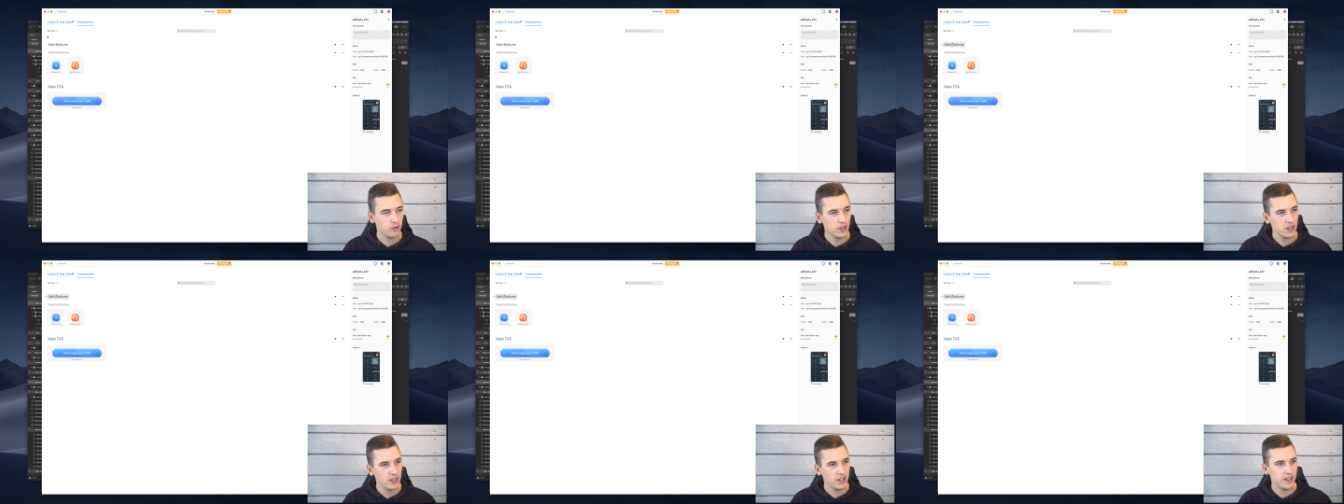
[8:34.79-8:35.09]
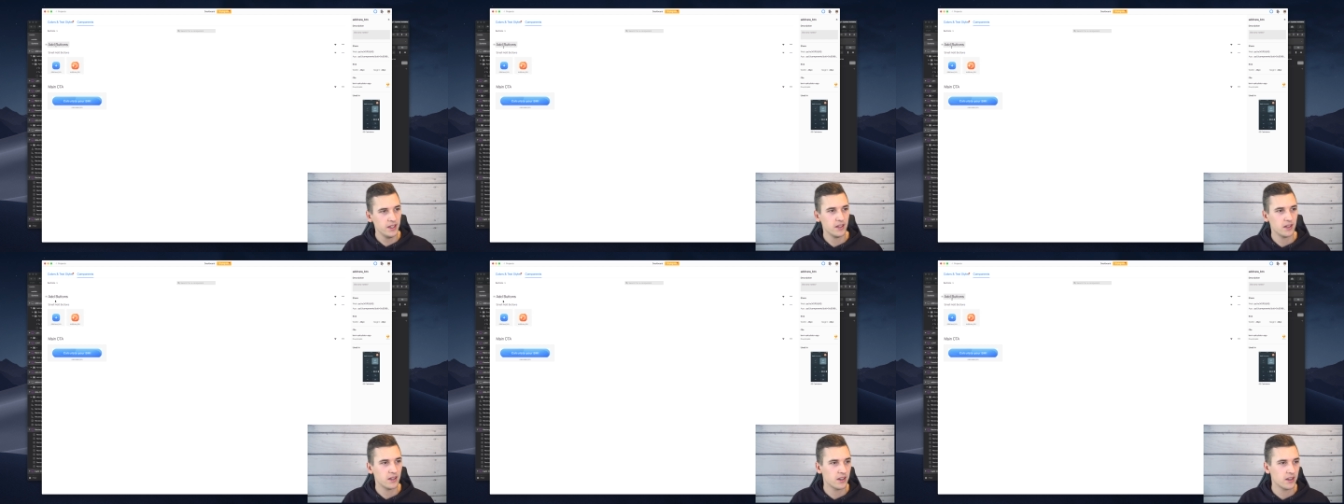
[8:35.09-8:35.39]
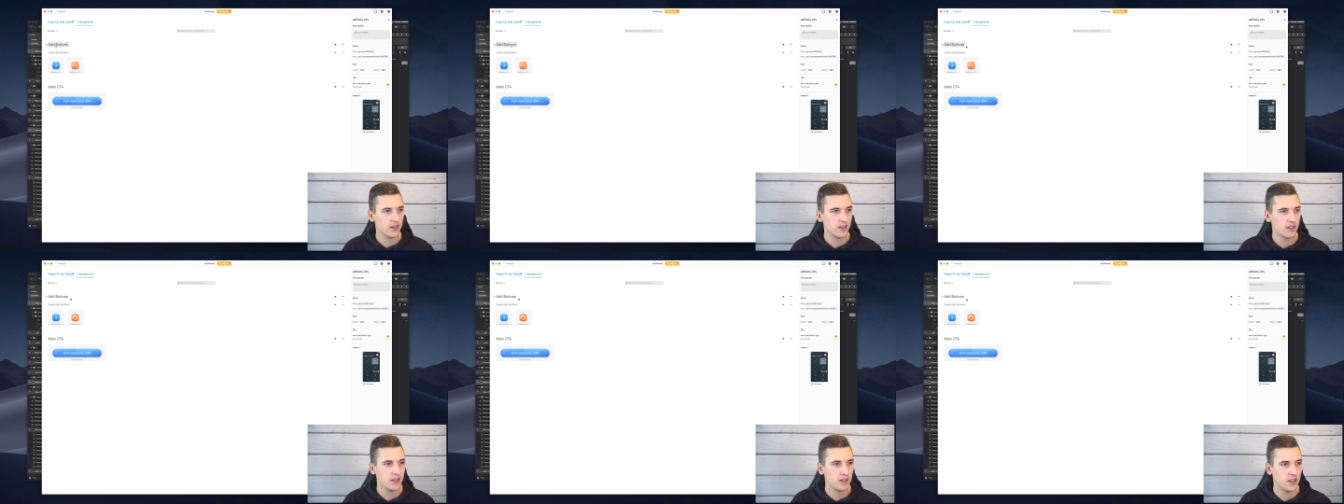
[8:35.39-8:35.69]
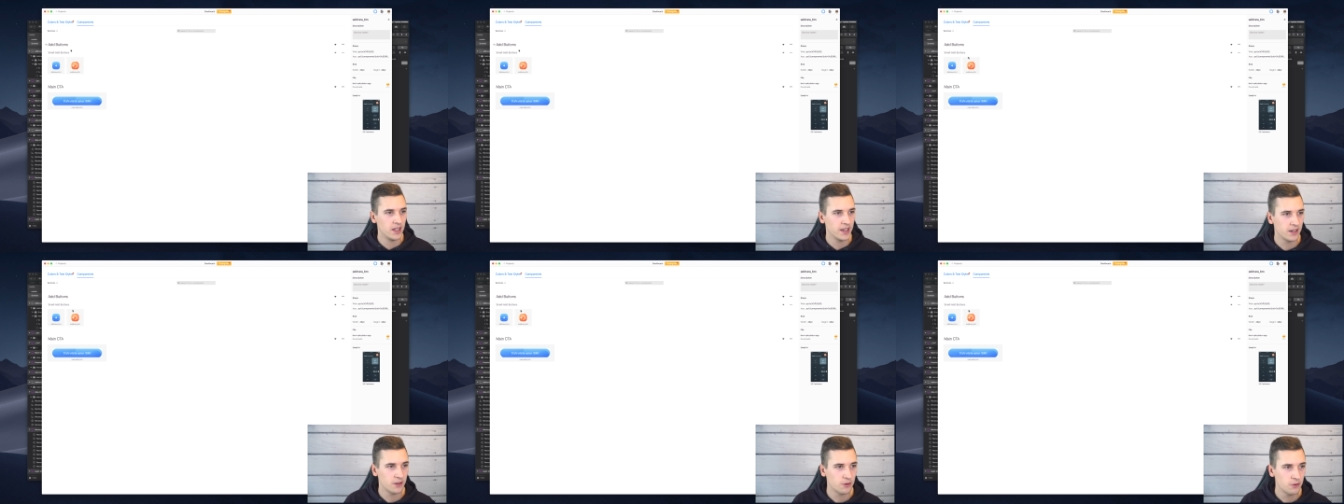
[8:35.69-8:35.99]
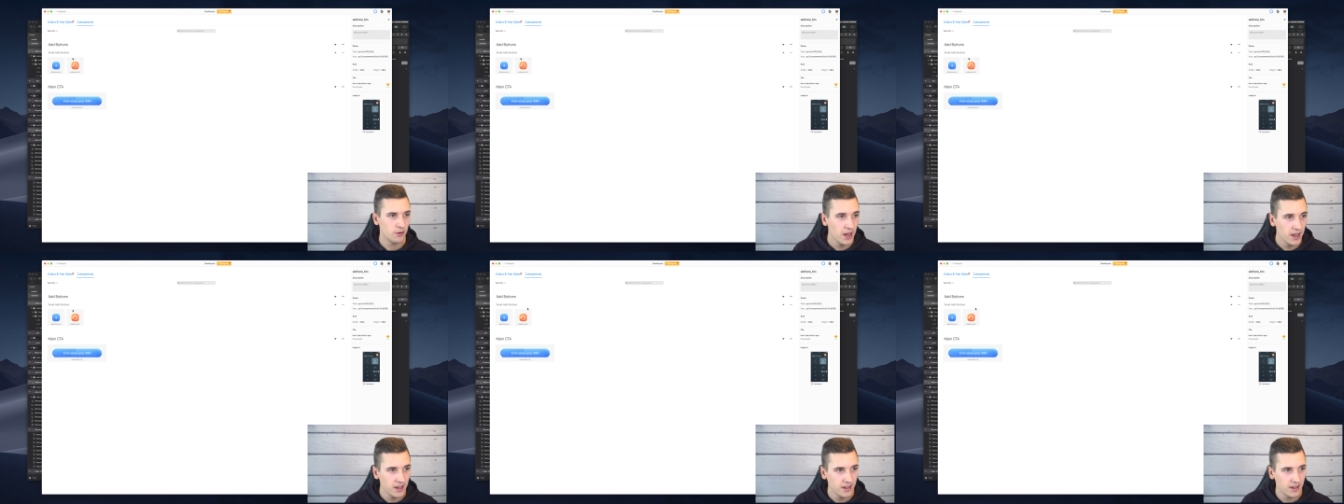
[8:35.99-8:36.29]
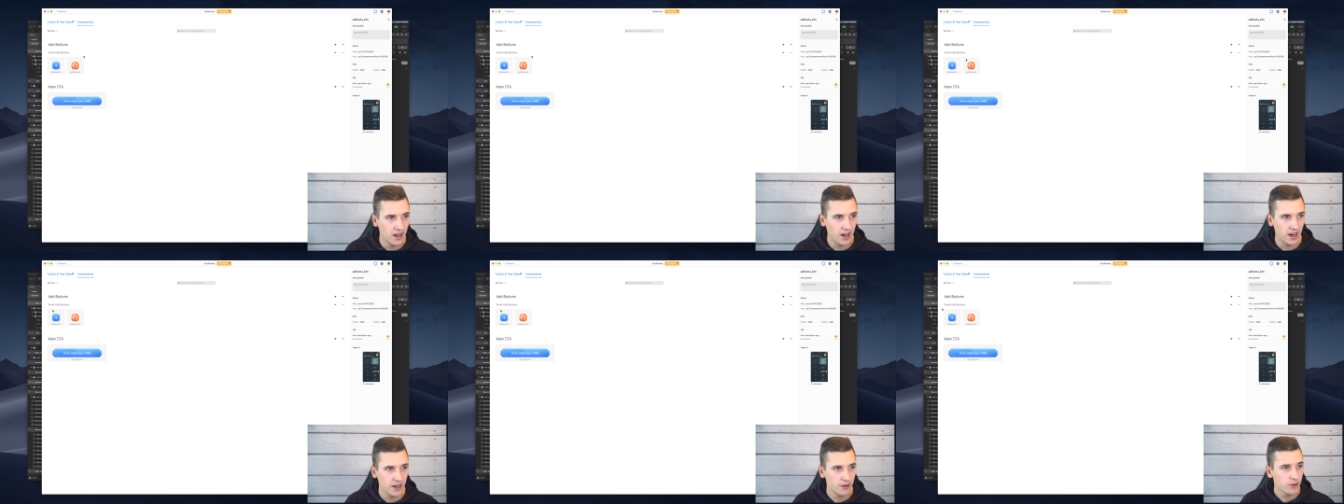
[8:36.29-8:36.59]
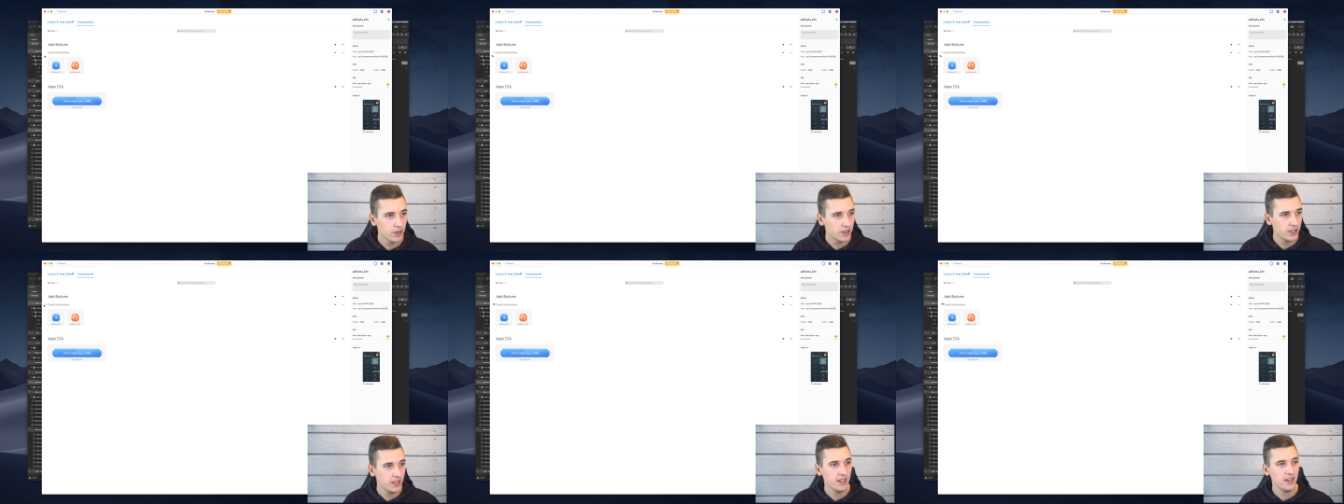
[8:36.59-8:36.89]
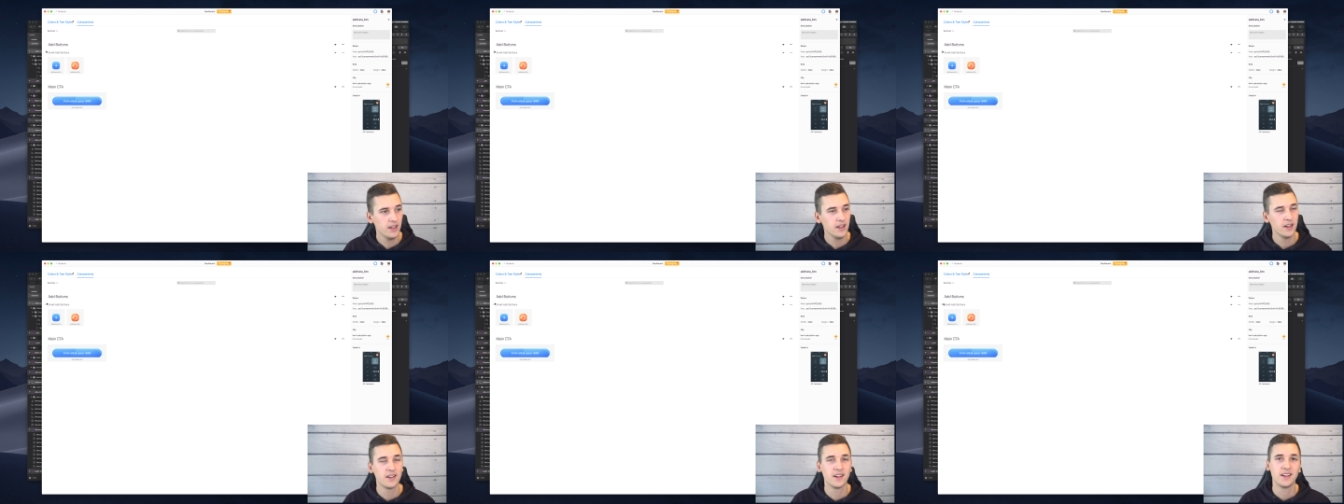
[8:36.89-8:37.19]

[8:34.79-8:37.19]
really like great hierarchy